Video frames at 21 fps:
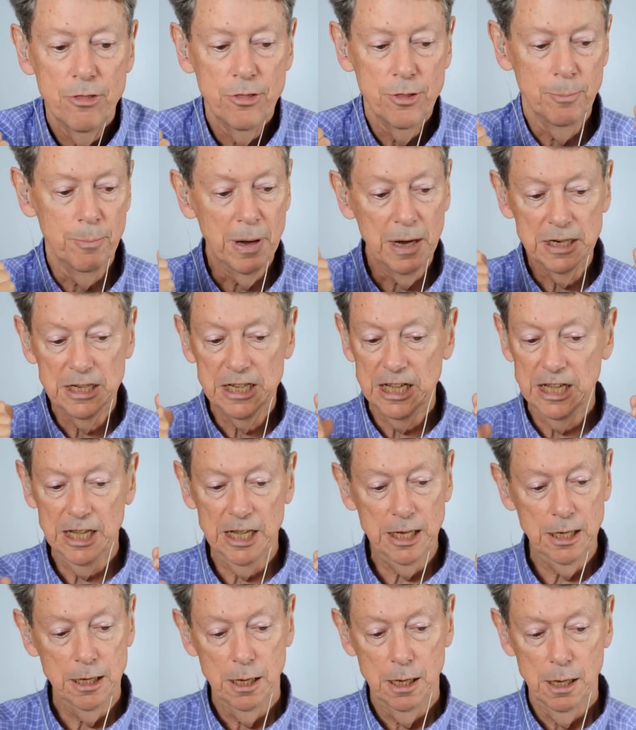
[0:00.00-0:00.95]
The
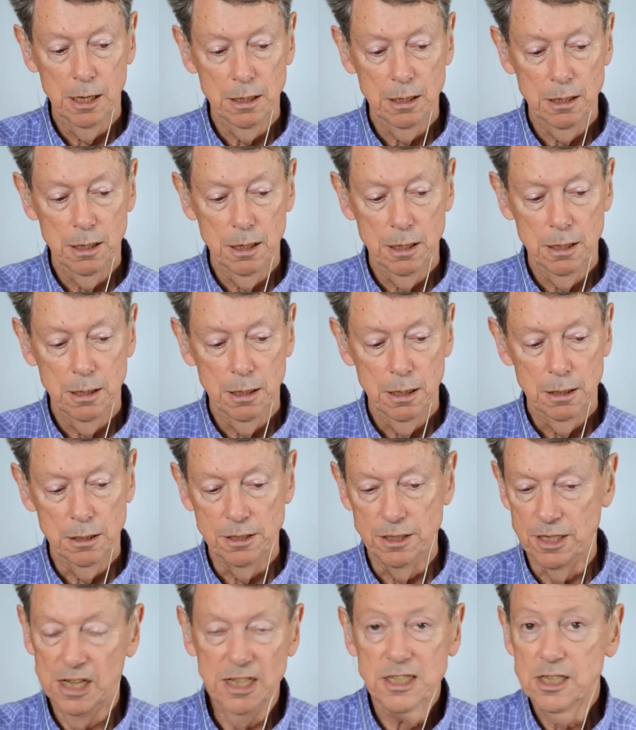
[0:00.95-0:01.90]
monkey
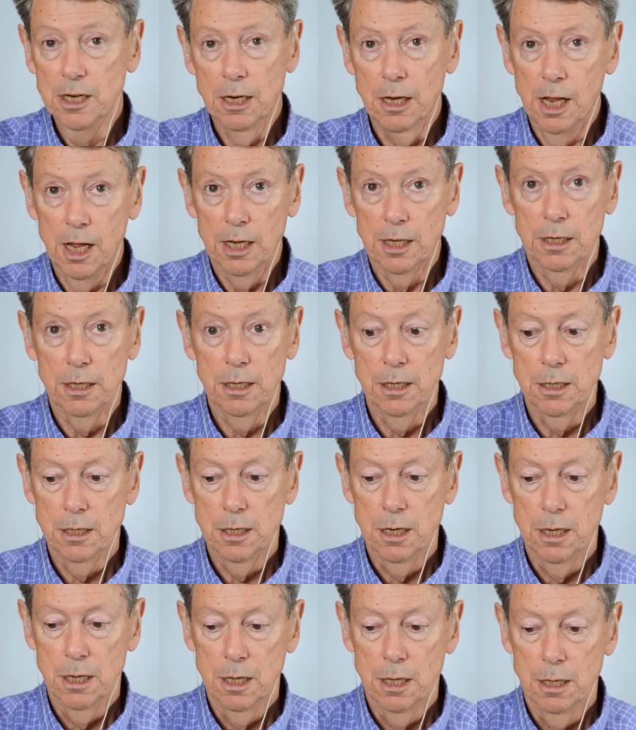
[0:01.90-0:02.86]
doesn't like
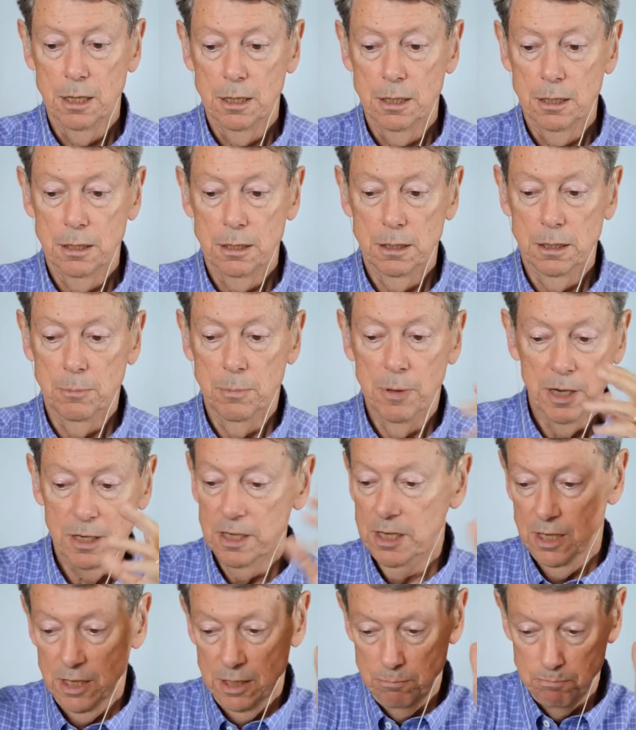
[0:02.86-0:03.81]
it. The
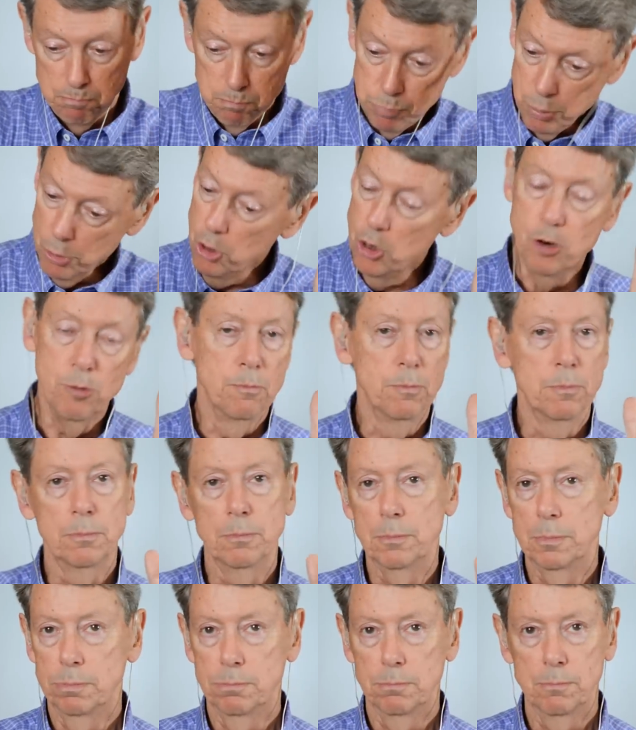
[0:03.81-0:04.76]
monkey,
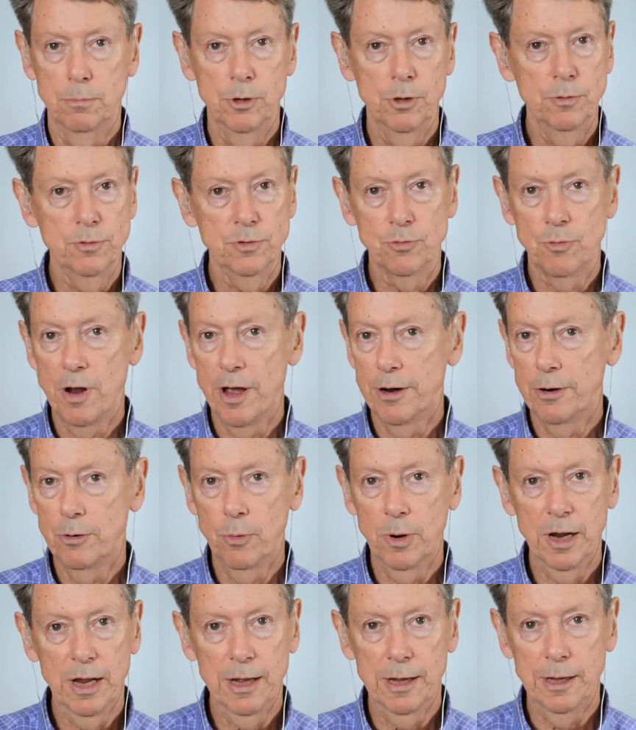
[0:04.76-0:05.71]
boom, moves right
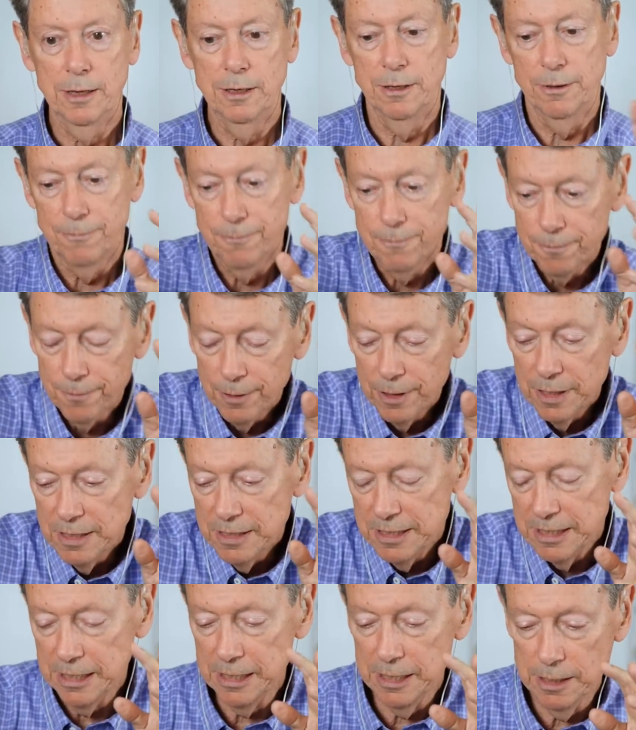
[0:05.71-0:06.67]
away into
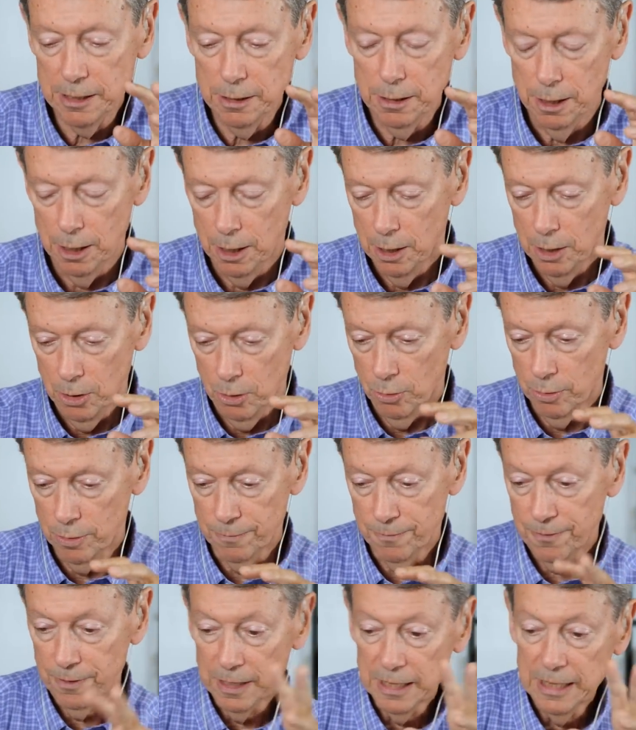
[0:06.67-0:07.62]
freezing
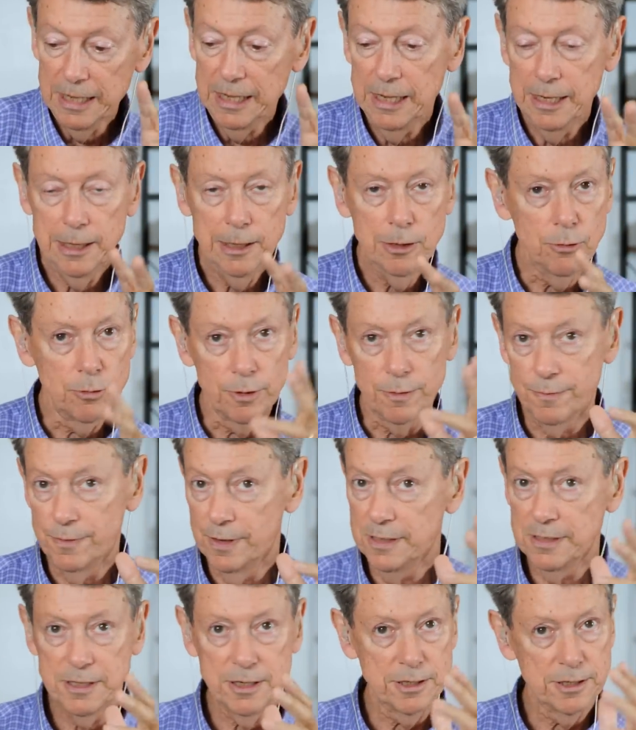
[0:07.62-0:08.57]
or fleeing or, if
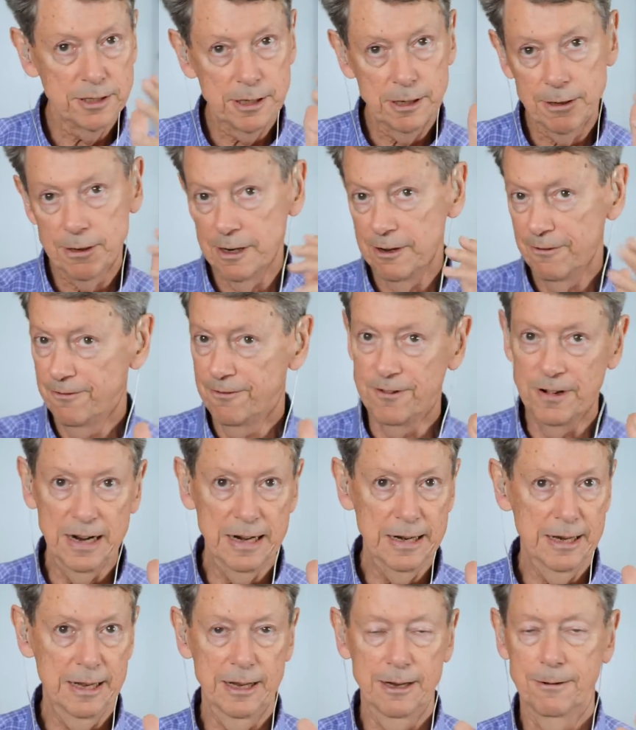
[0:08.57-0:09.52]
necessary,
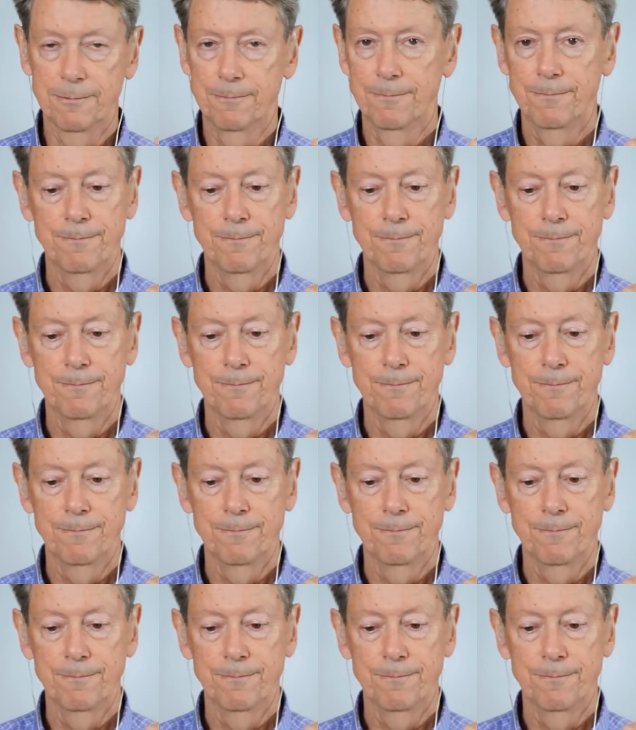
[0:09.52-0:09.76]
fighting.